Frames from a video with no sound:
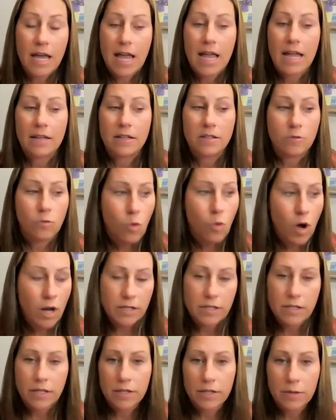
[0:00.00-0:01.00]
It's
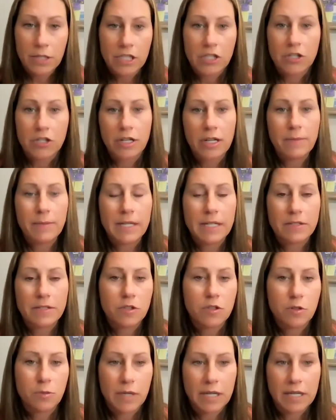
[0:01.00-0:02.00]
1 to 3 treatments
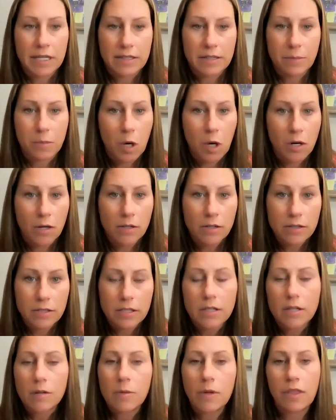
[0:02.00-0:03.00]
2 weeks
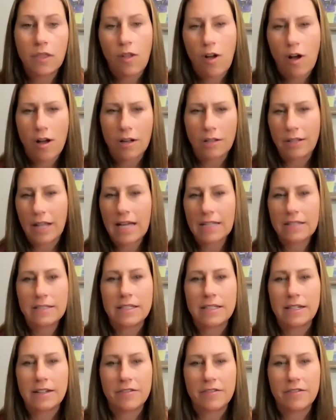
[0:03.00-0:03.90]
apart with long lasting